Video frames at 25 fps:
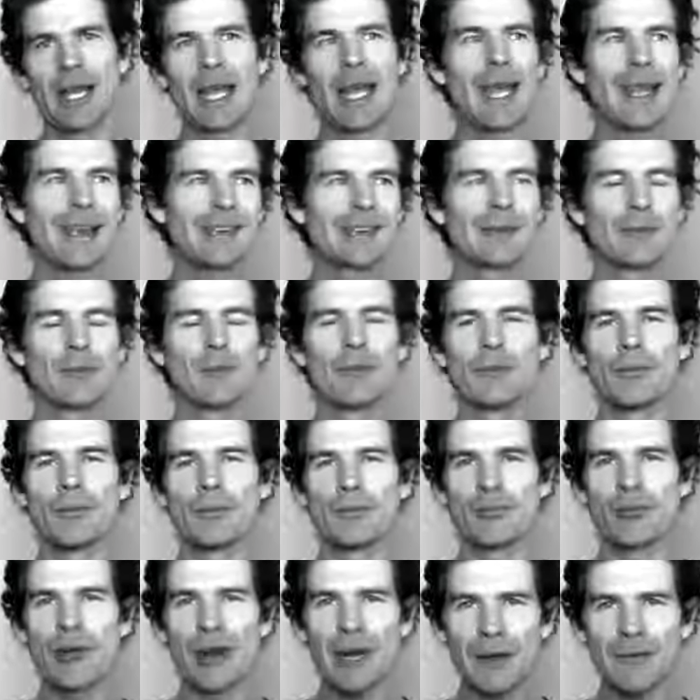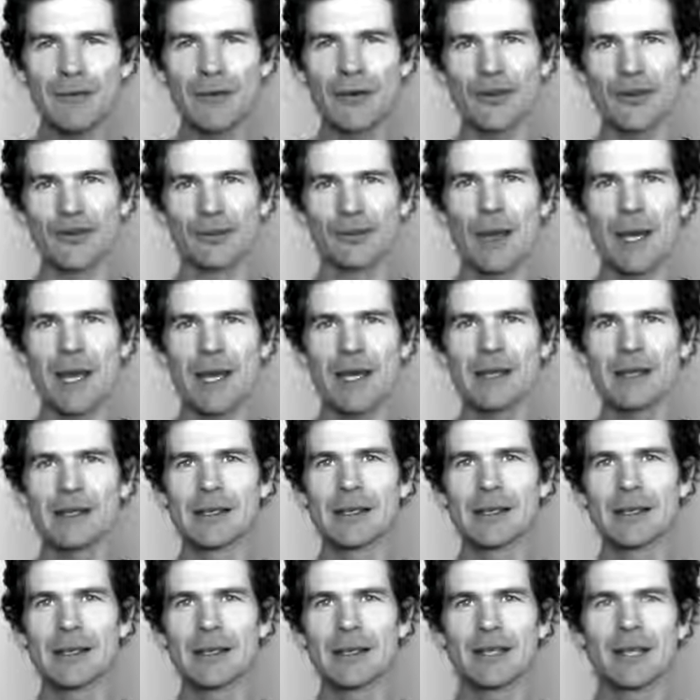Eat some breakfast, man.
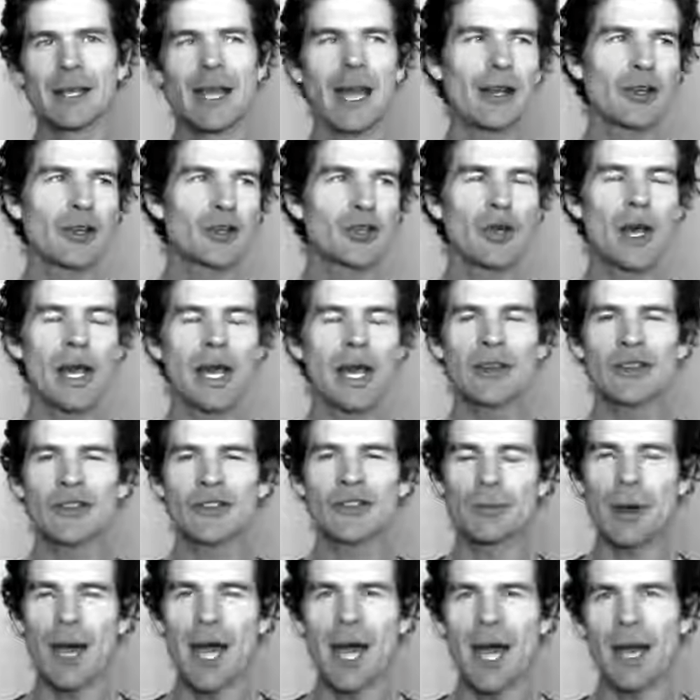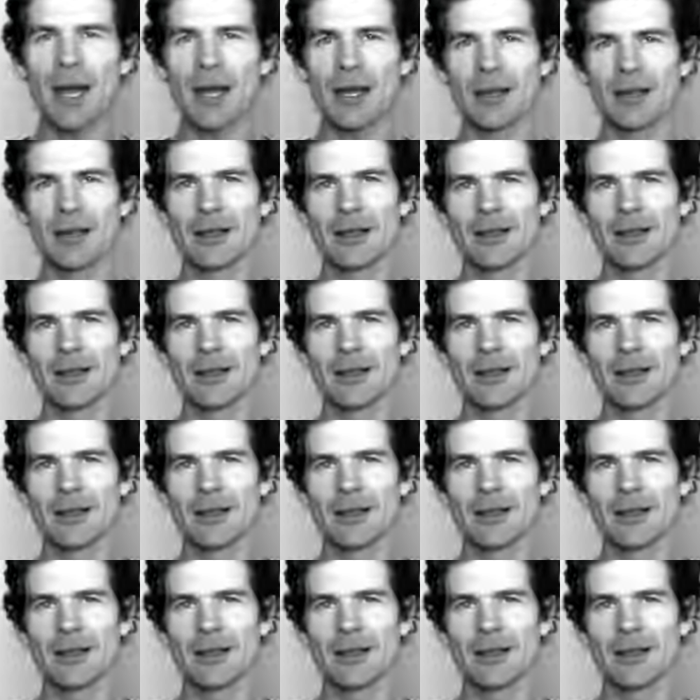And train smart.